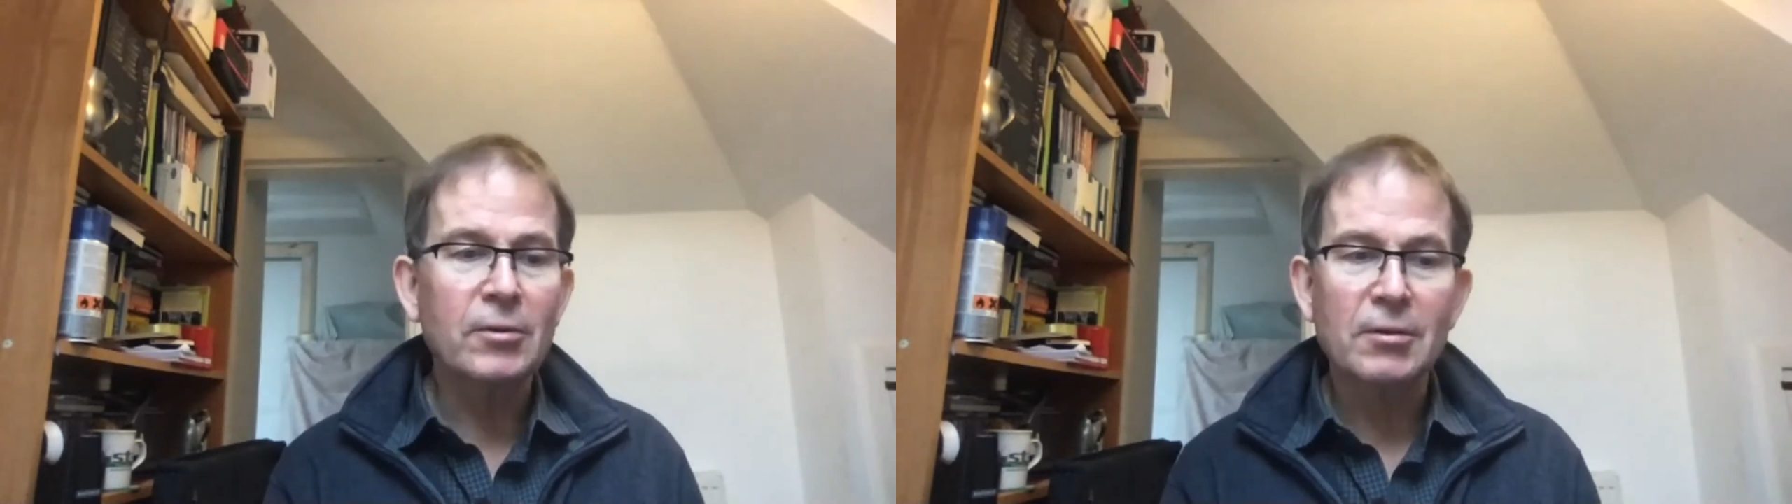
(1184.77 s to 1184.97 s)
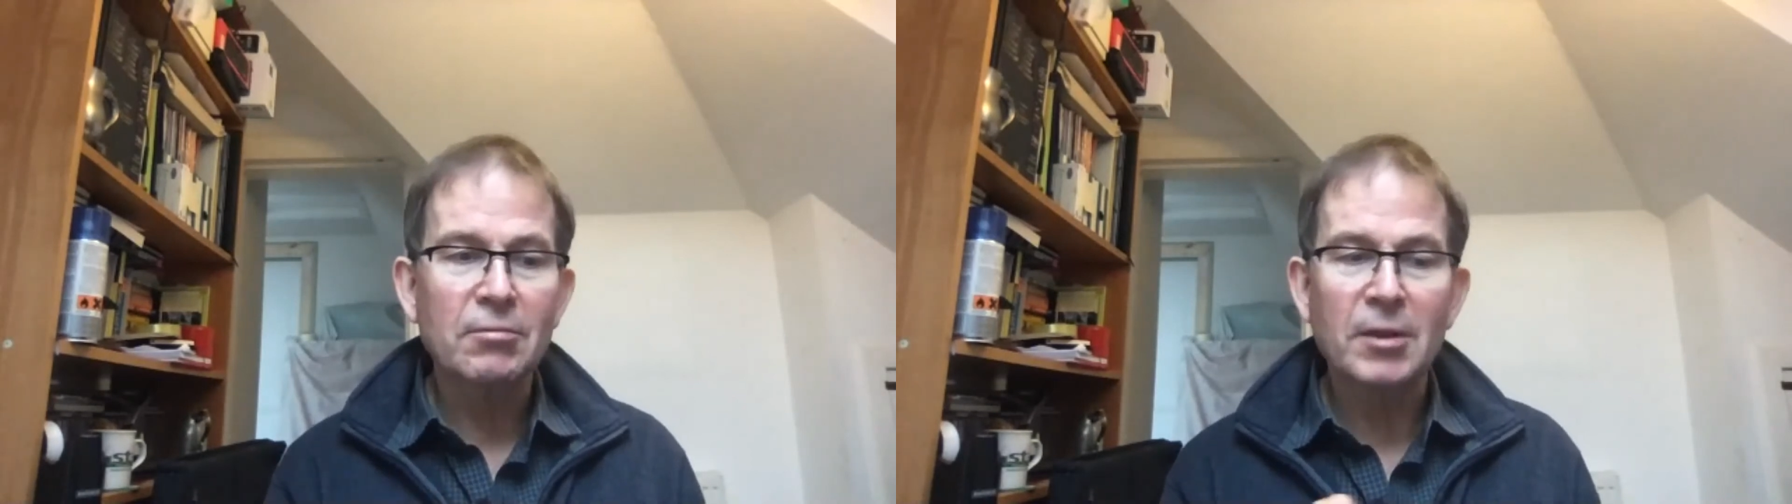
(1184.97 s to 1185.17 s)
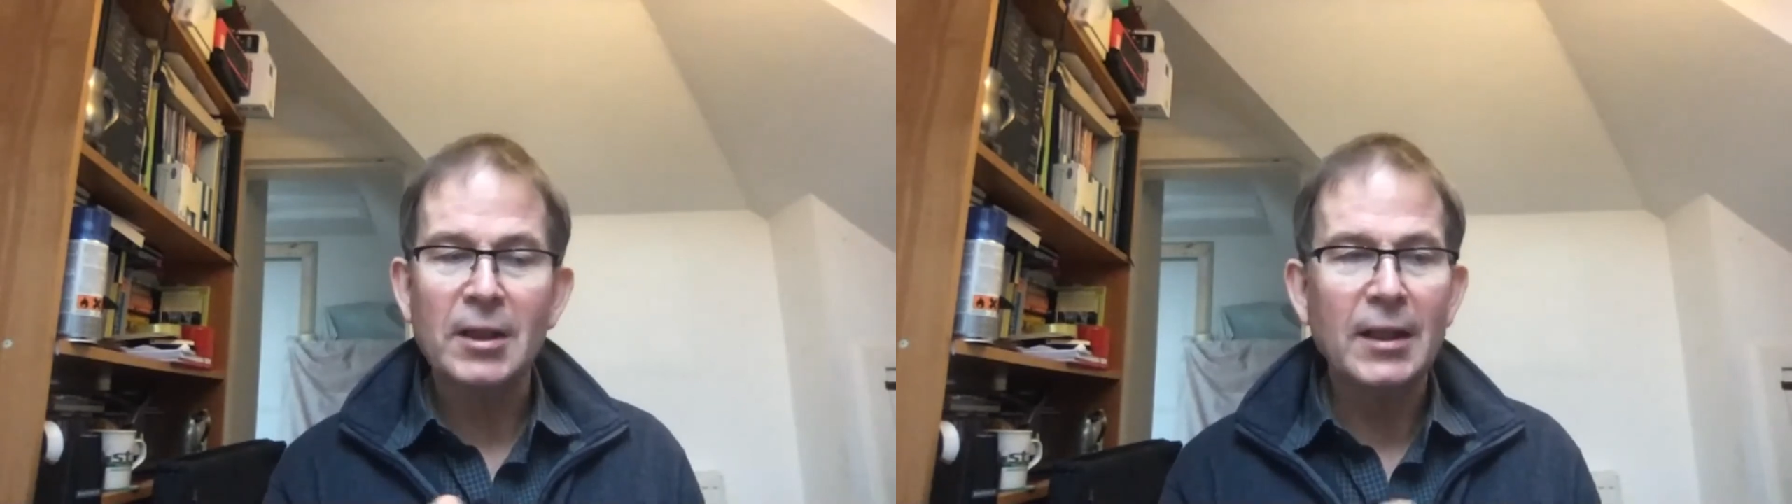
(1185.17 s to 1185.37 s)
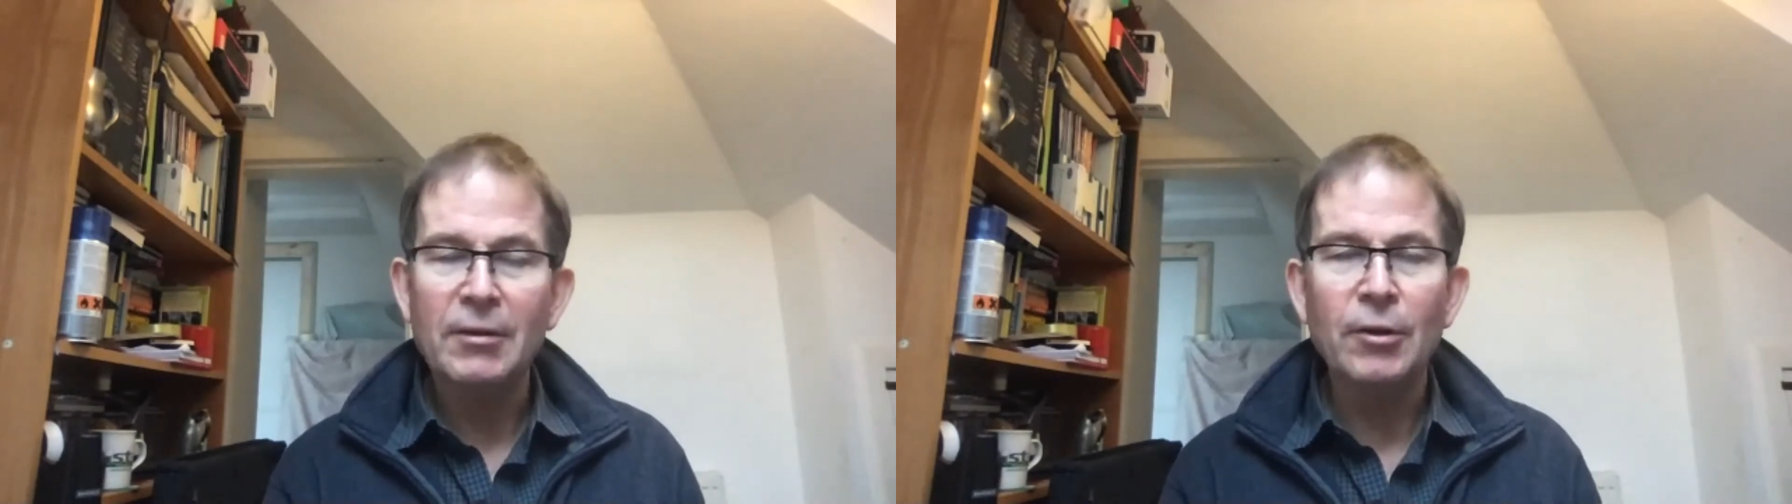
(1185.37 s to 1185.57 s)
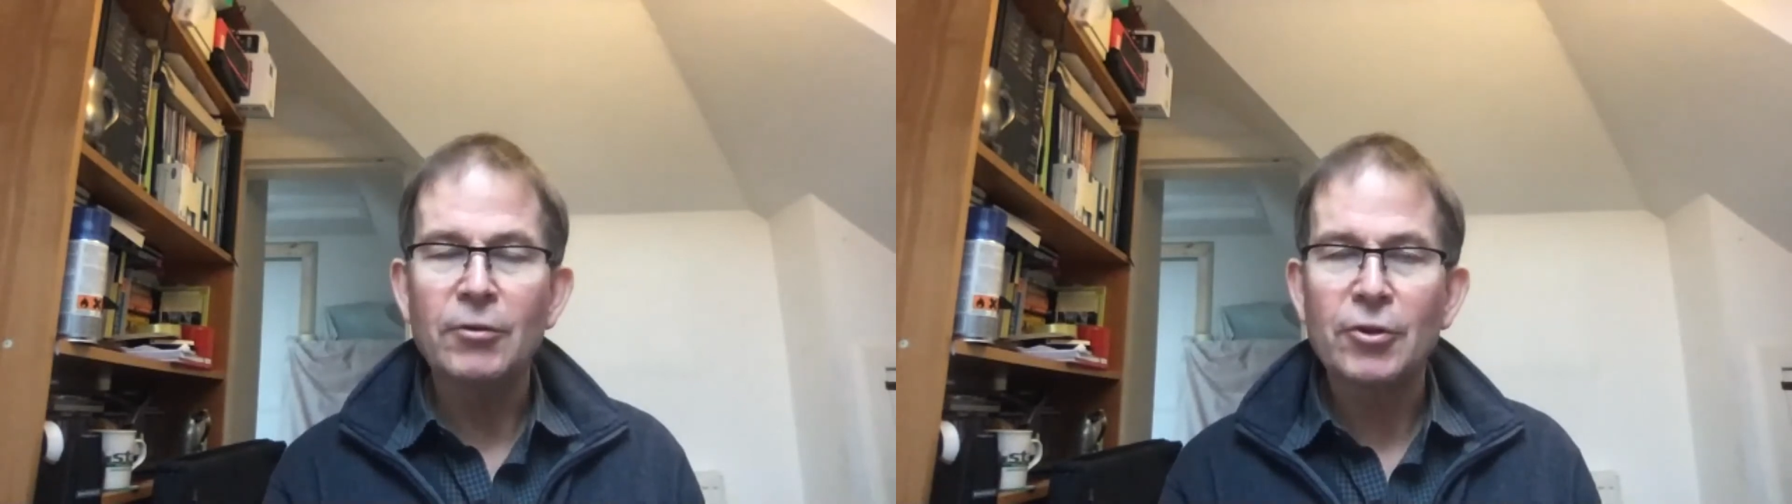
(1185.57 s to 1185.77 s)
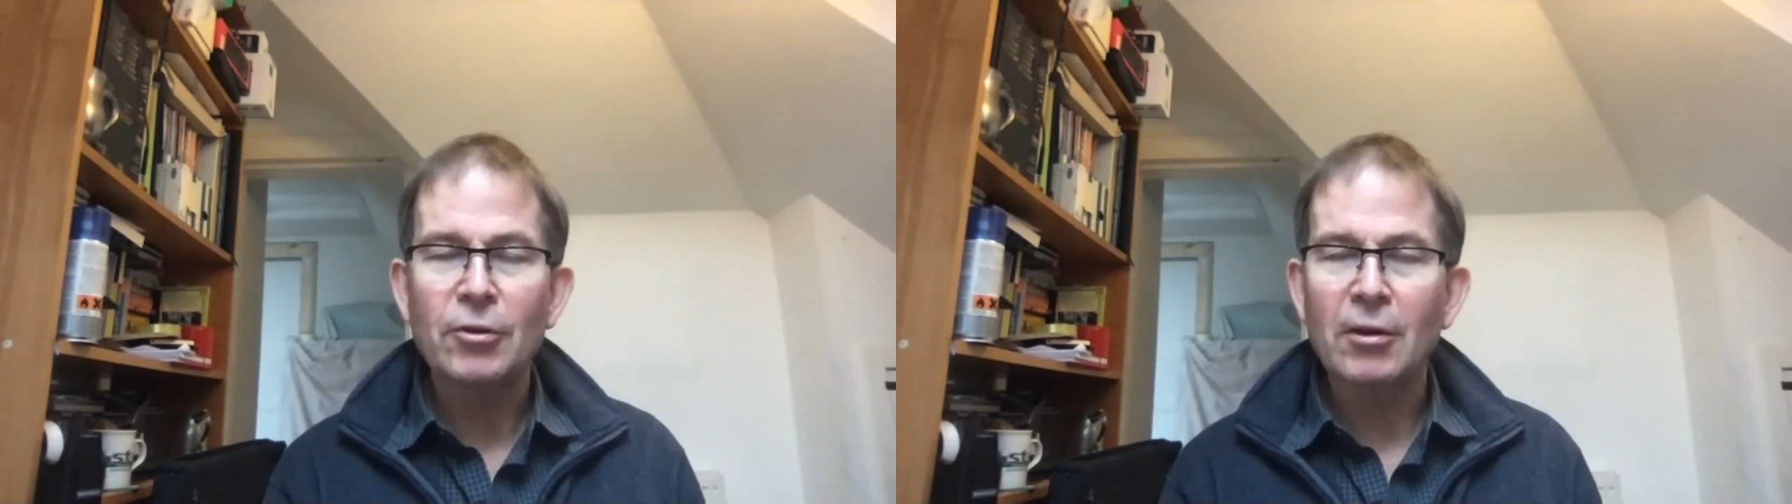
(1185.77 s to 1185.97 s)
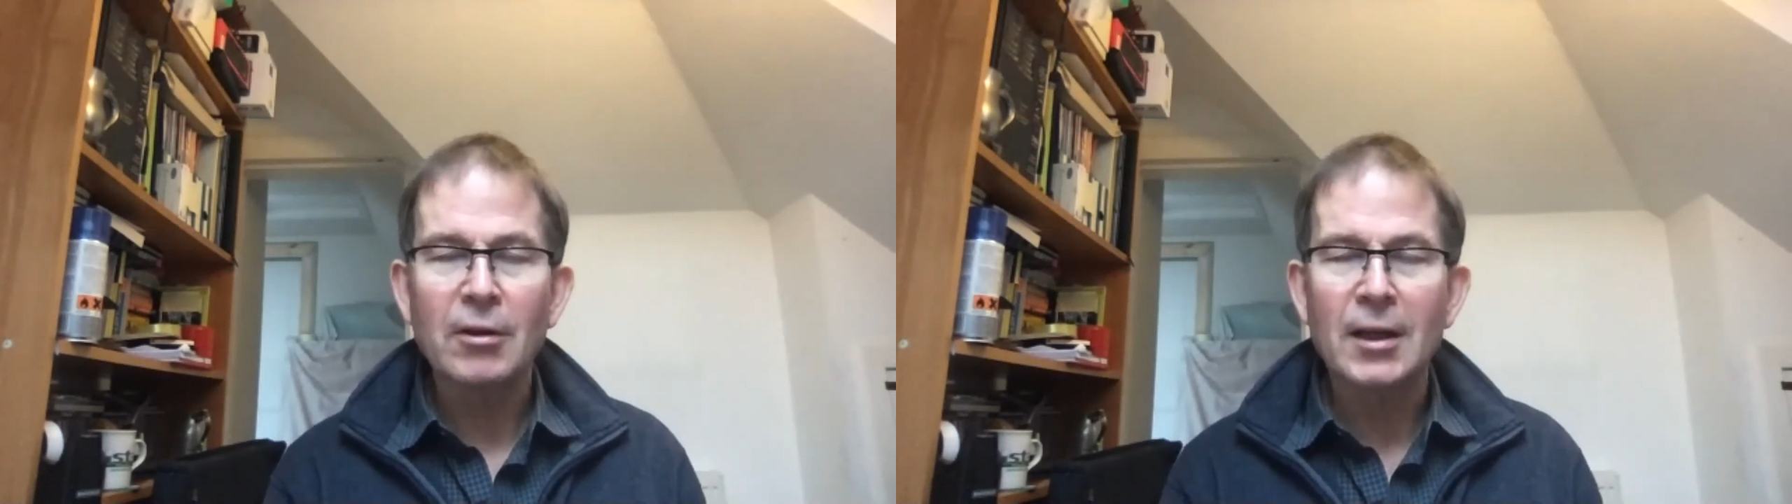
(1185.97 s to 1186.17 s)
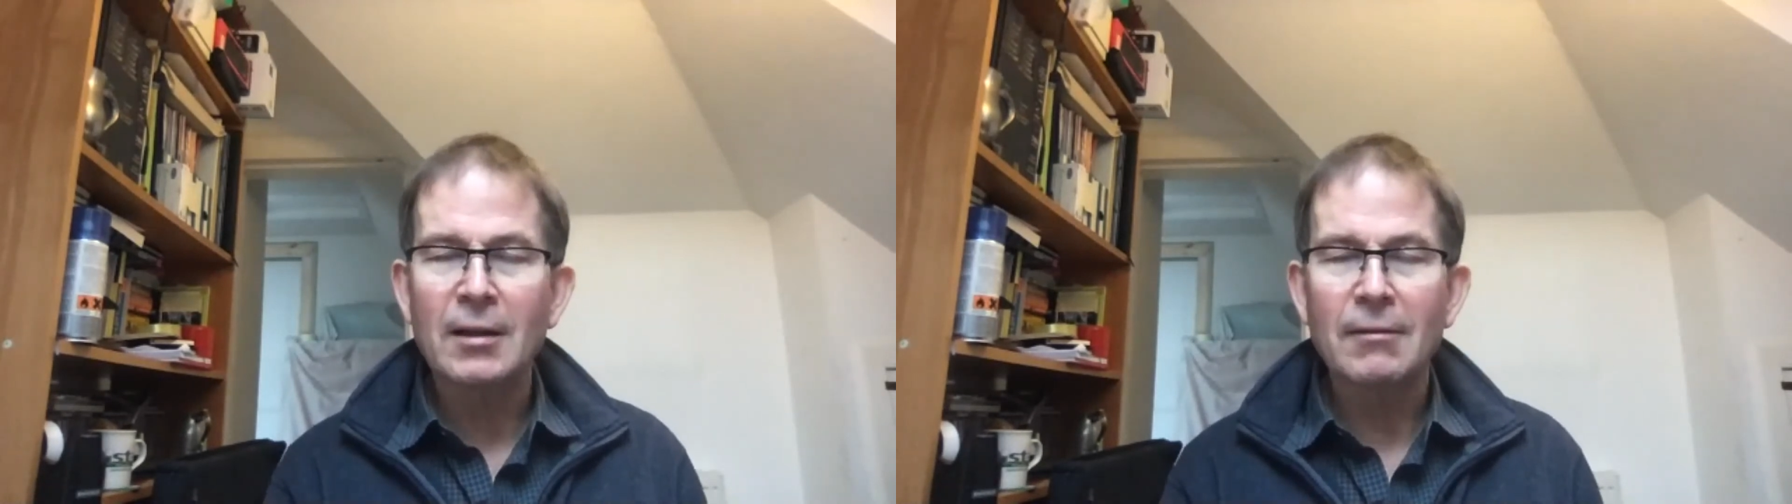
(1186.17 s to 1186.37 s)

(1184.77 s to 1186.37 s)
really neutral and